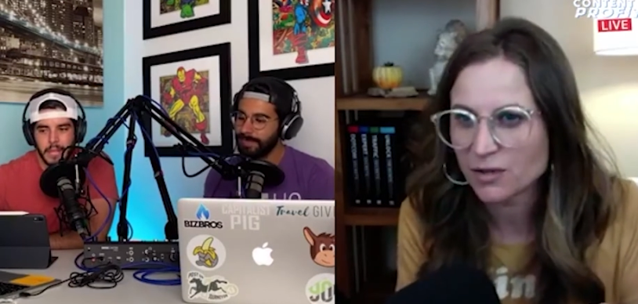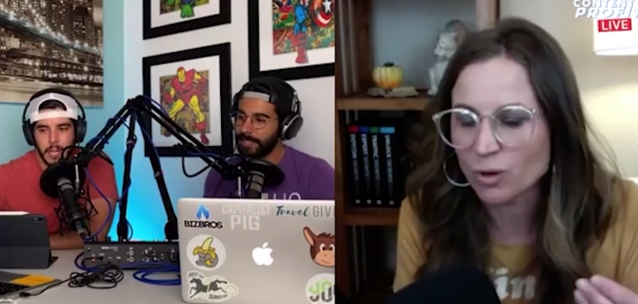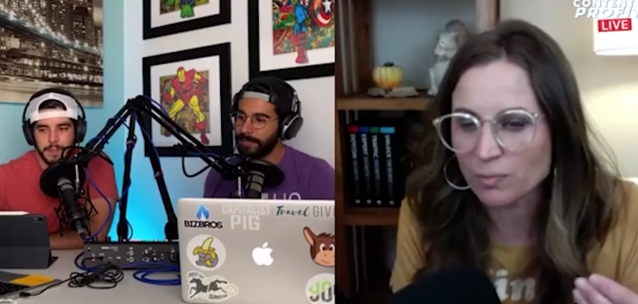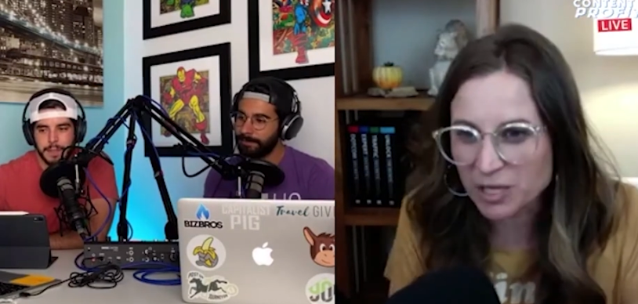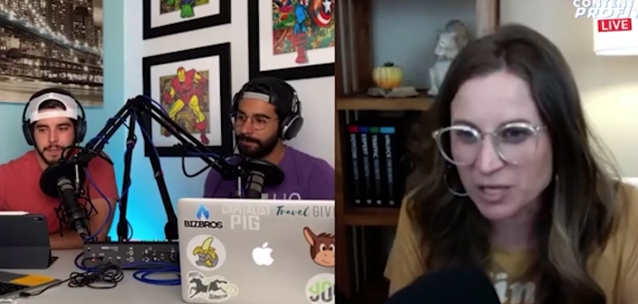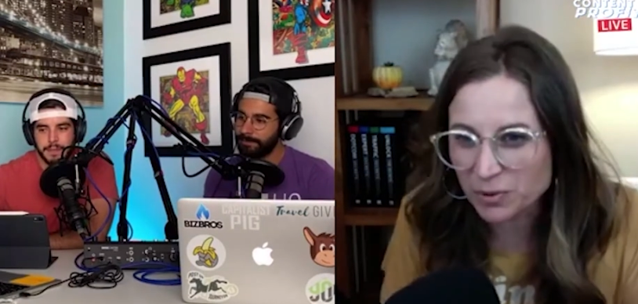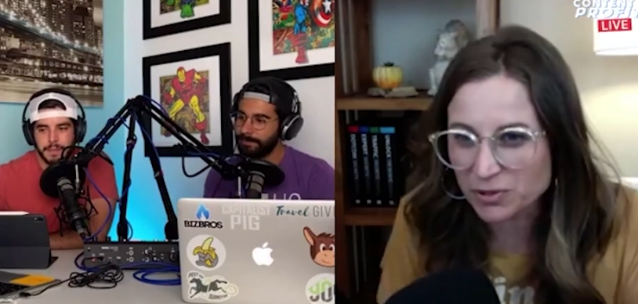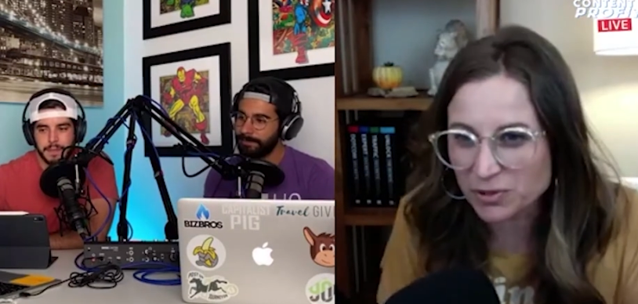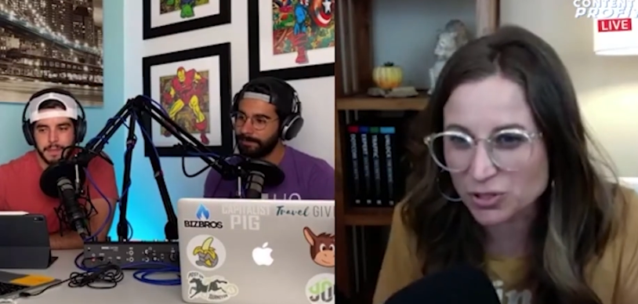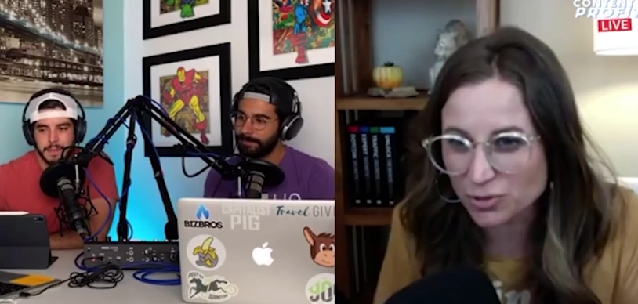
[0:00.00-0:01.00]
Speaker 1: What
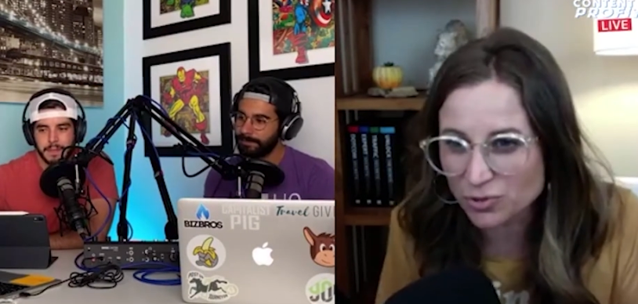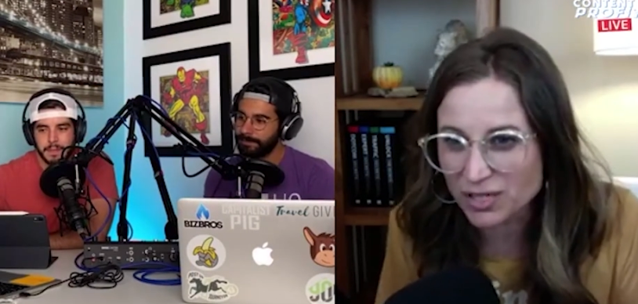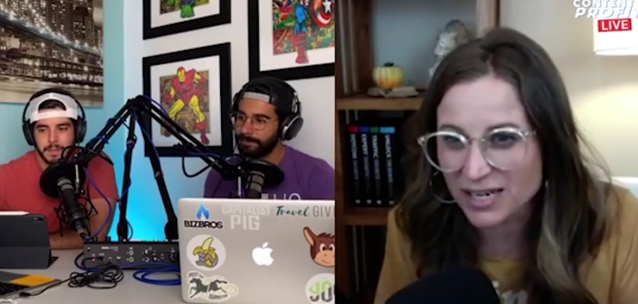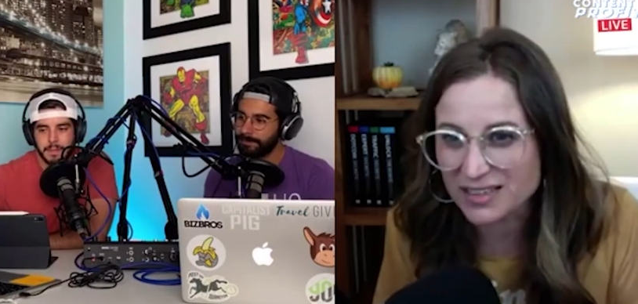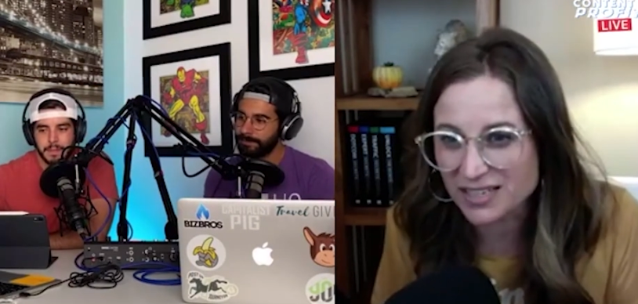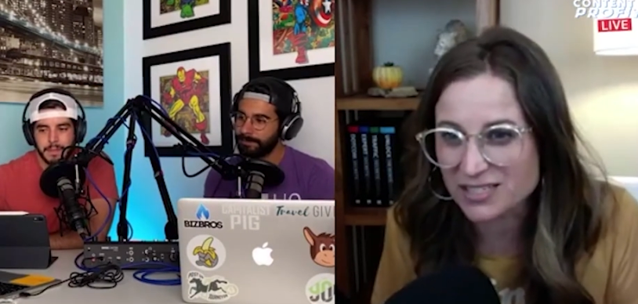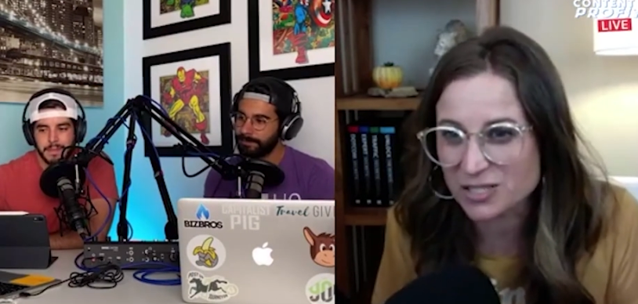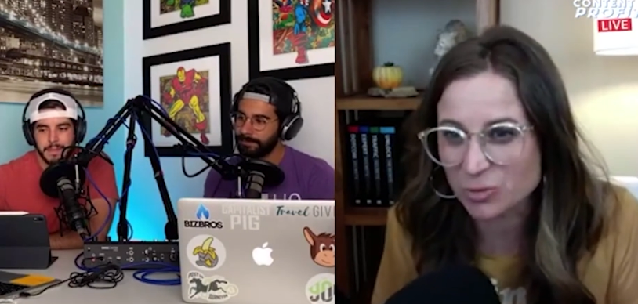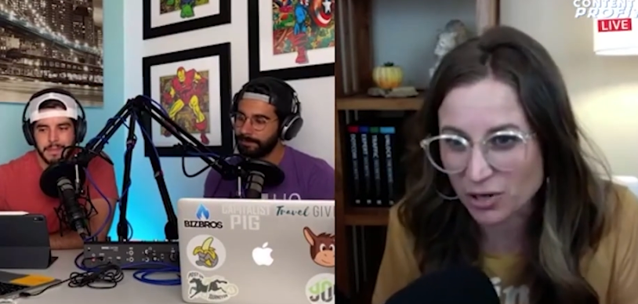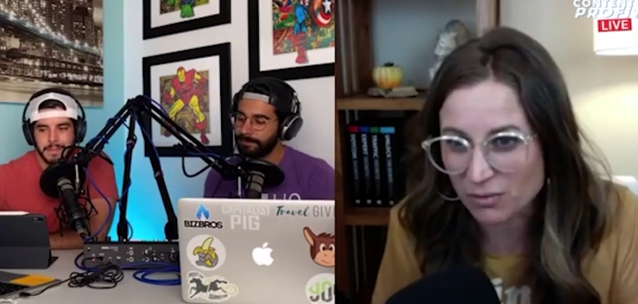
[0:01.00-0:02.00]
people do that I think
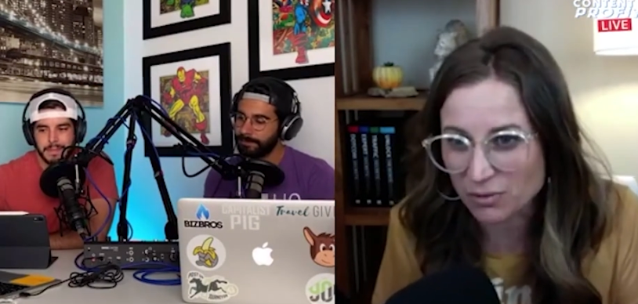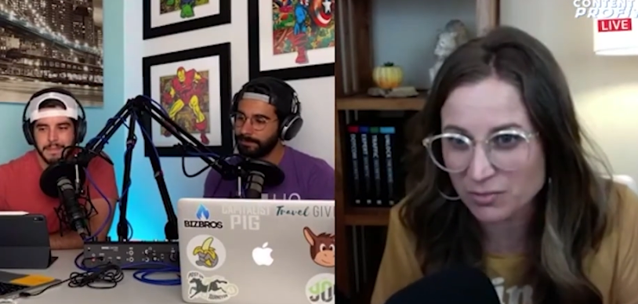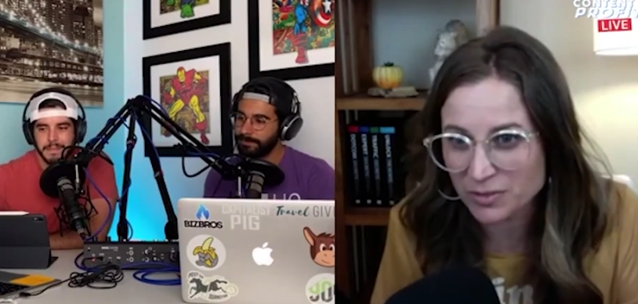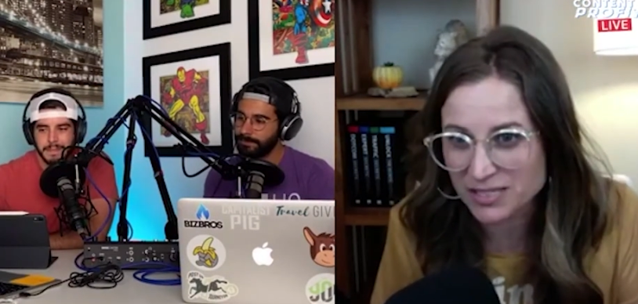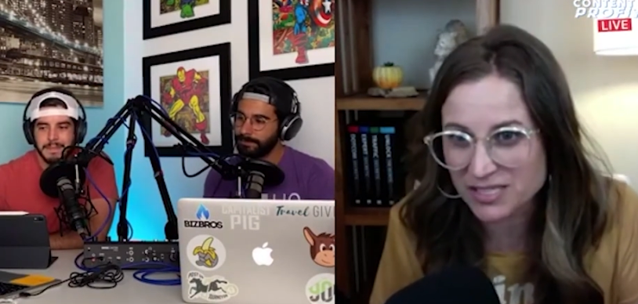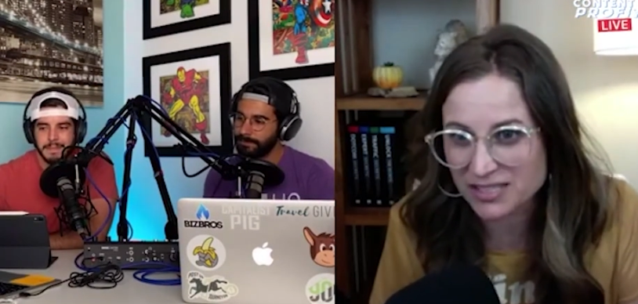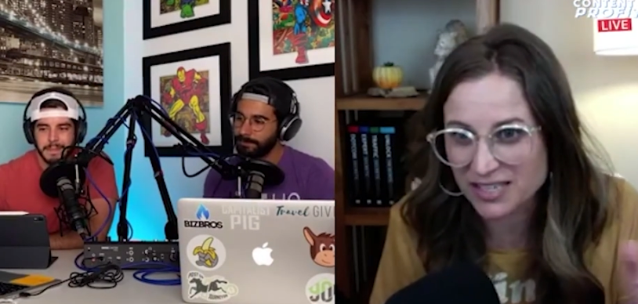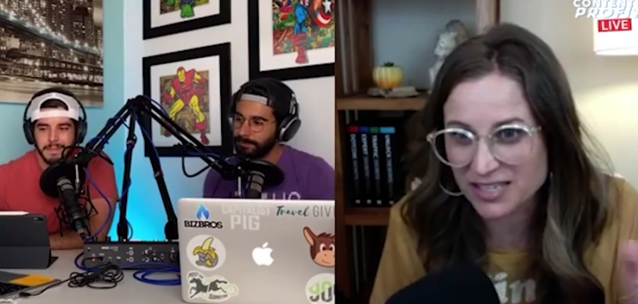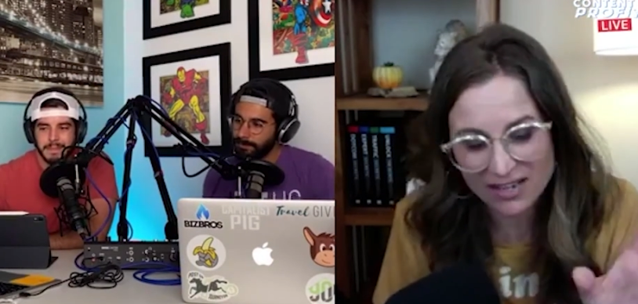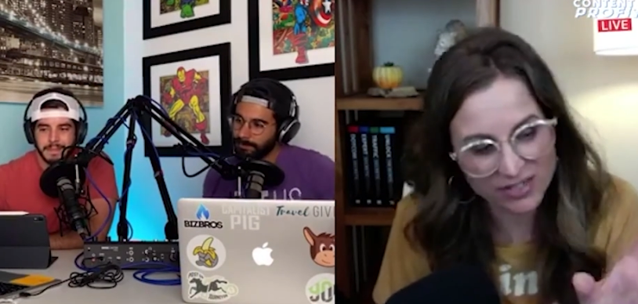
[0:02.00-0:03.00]
is the problem is that
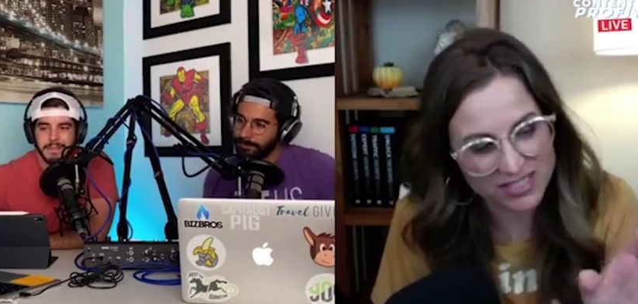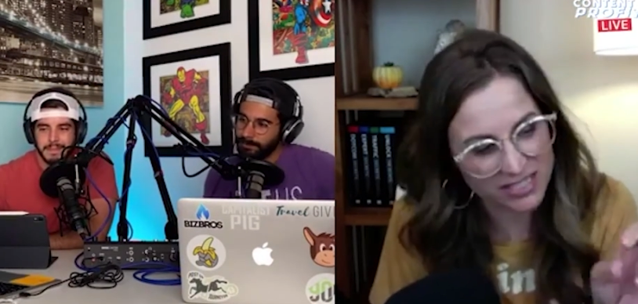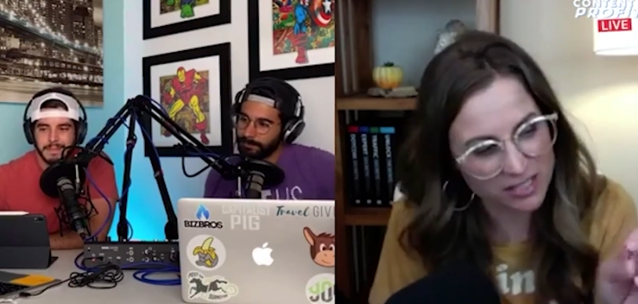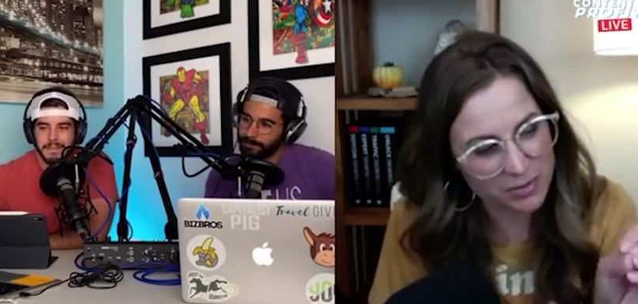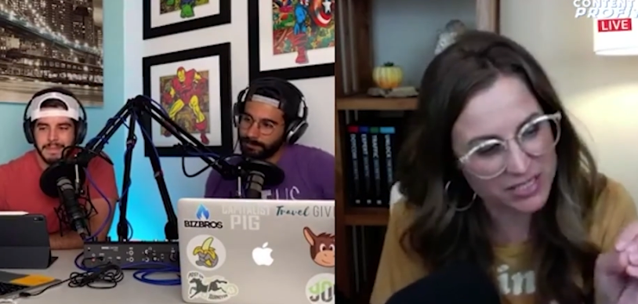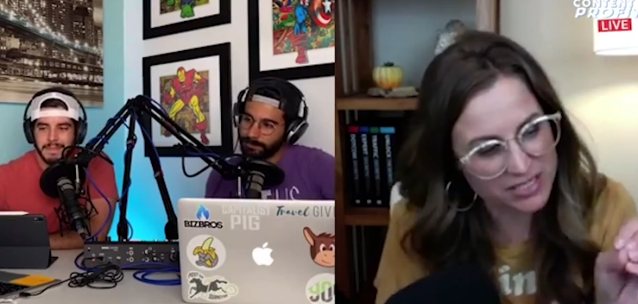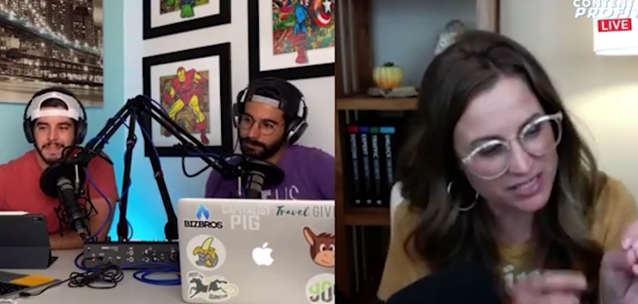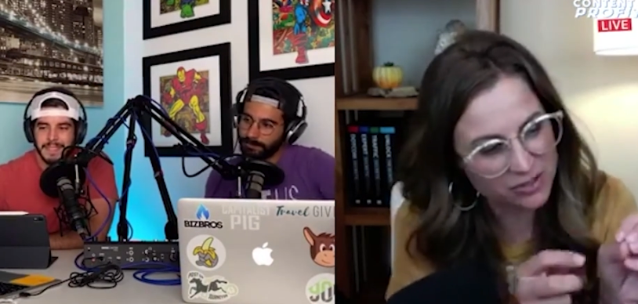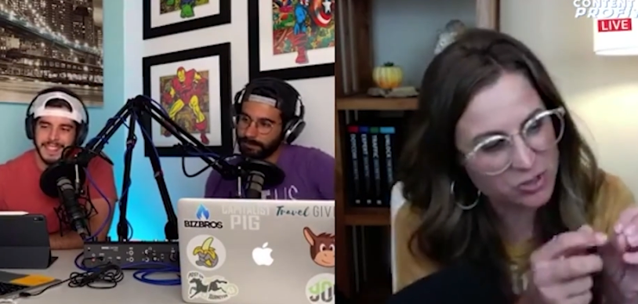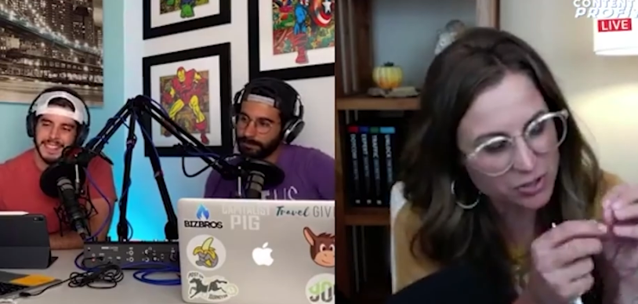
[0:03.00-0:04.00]
they have this itty bitty
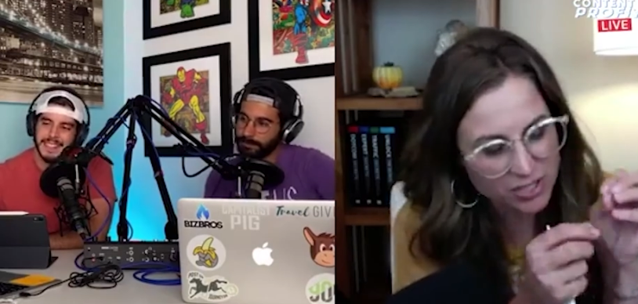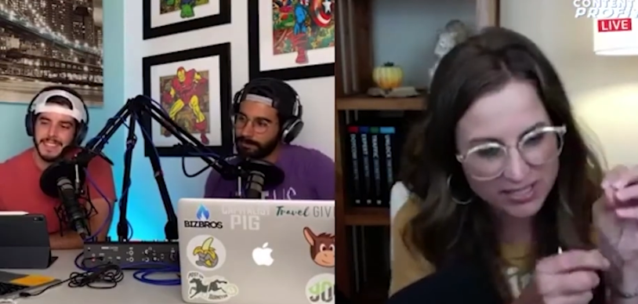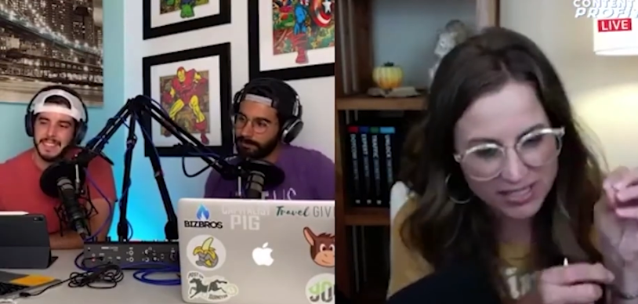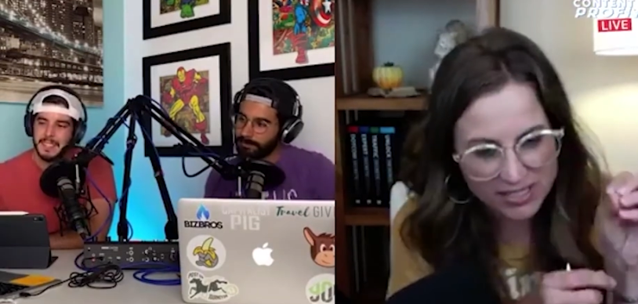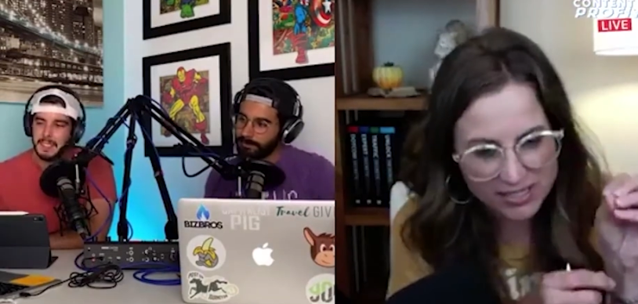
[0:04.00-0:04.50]
sales process.